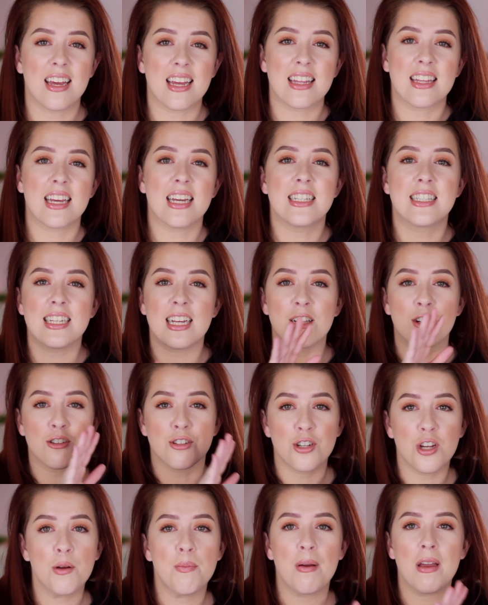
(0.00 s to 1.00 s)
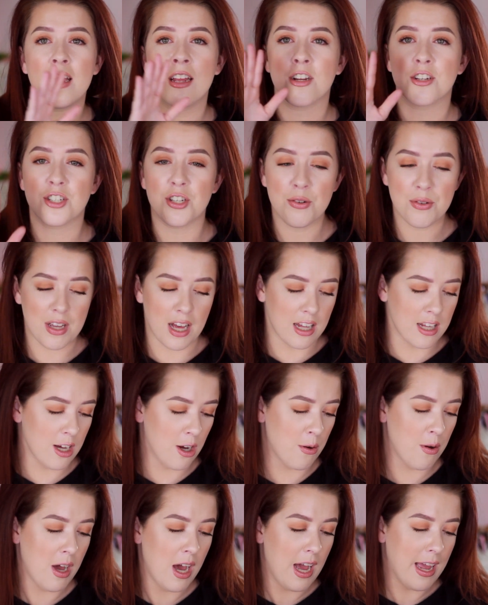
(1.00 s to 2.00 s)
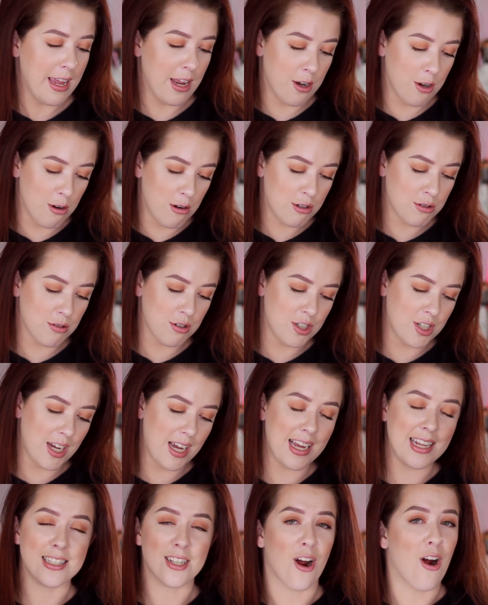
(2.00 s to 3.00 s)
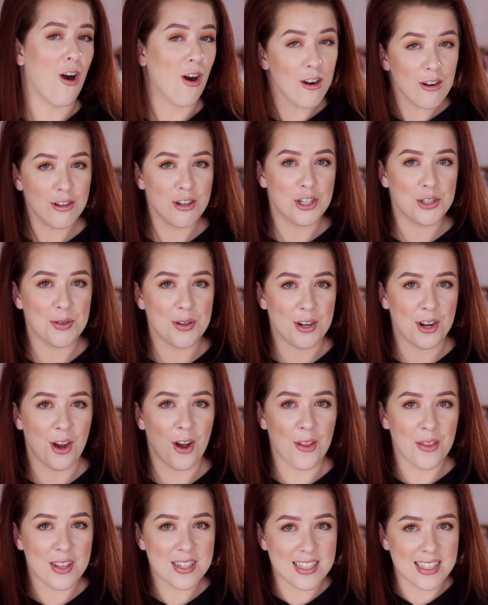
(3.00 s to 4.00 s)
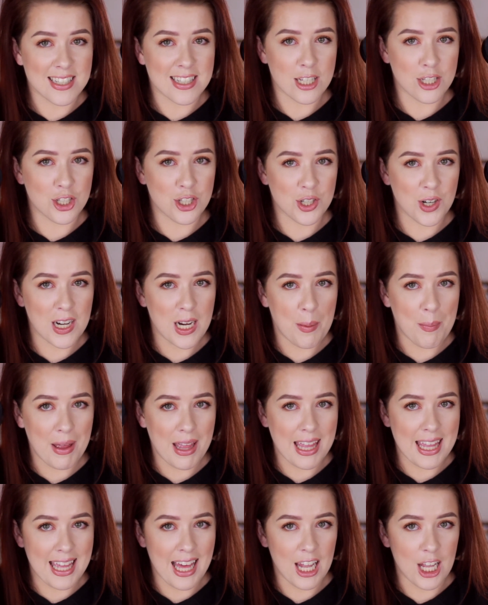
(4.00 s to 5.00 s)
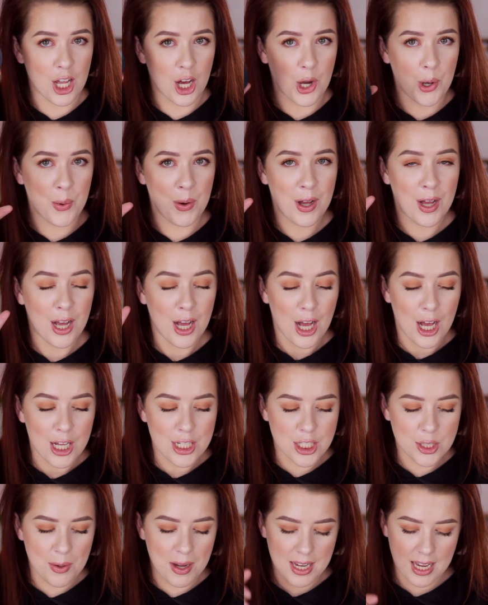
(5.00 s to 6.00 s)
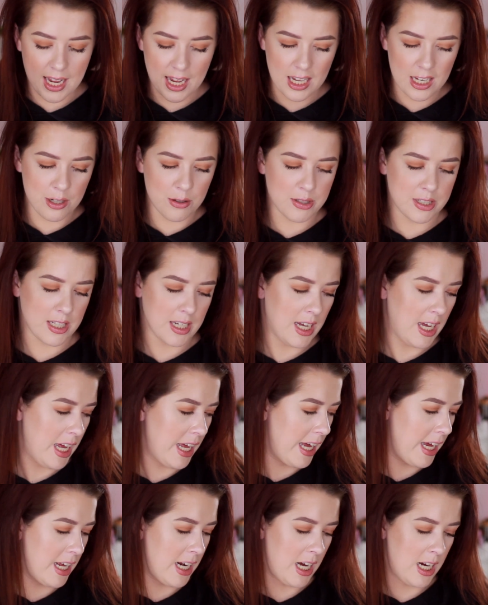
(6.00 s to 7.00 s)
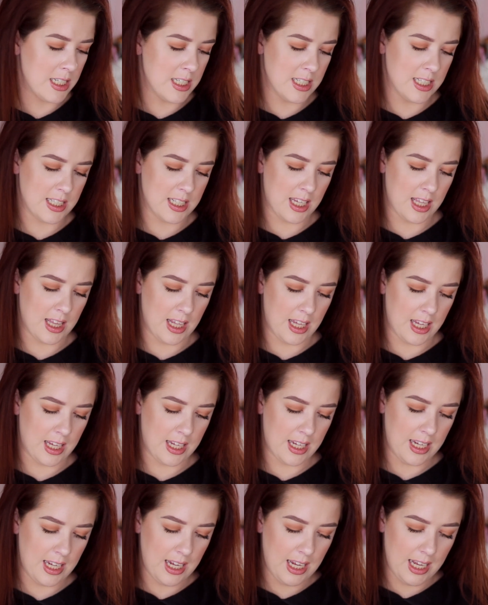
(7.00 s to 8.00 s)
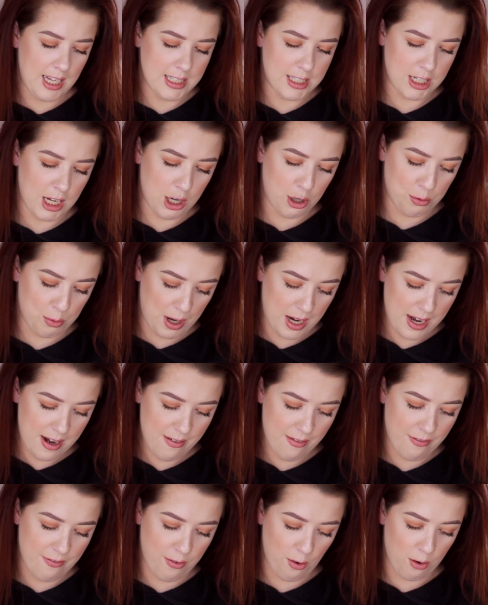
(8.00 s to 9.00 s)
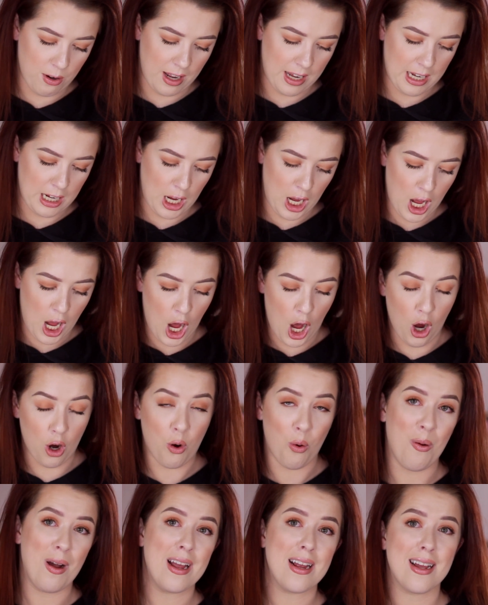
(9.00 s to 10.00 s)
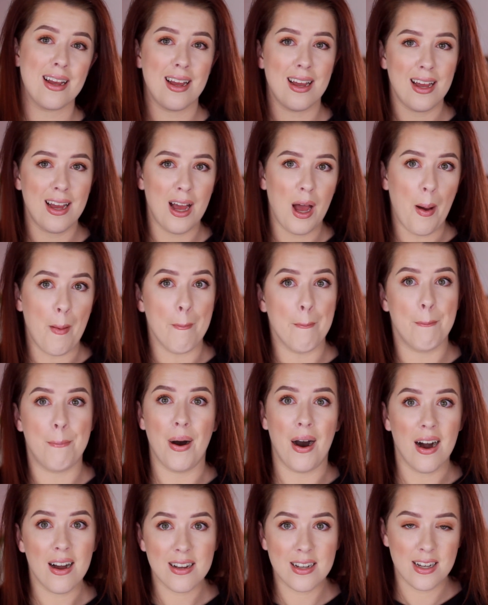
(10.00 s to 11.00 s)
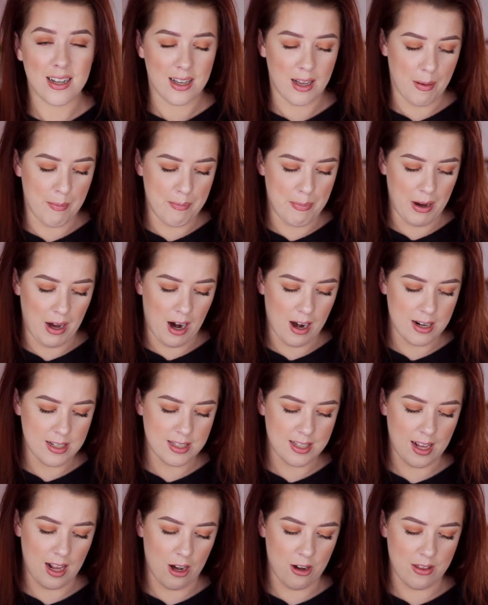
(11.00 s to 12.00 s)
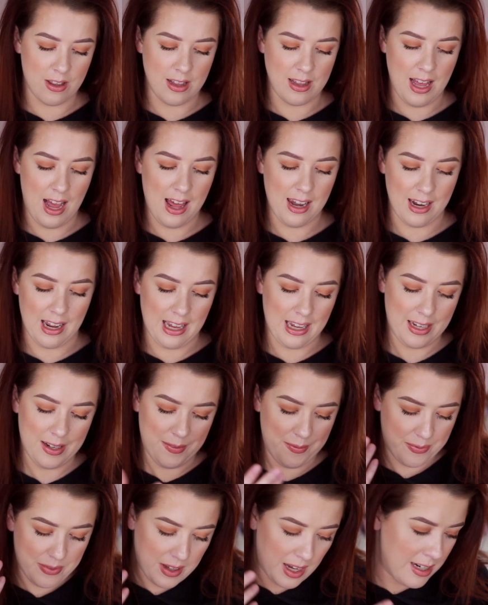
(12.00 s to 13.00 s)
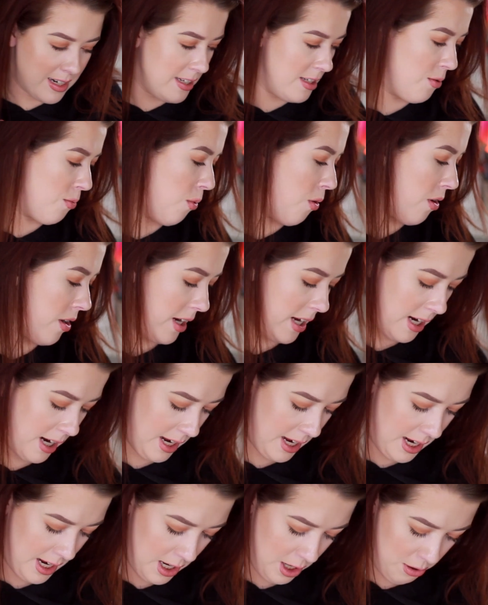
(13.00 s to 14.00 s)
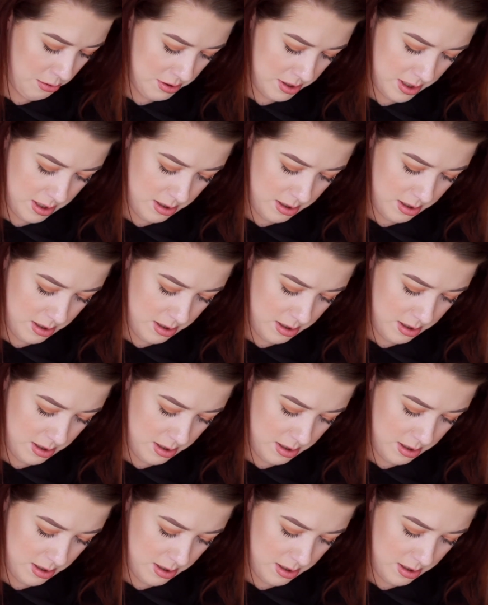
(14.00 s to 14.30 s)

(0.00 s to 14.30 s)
Like, it's either too pink, too yellow. Your neutral shades aren't neutral at all. This is straight up yellow, so I can't use it. And honestly, like, it's great for like a quick buck, but honestly, other than that, like, it doesn't work and I can't use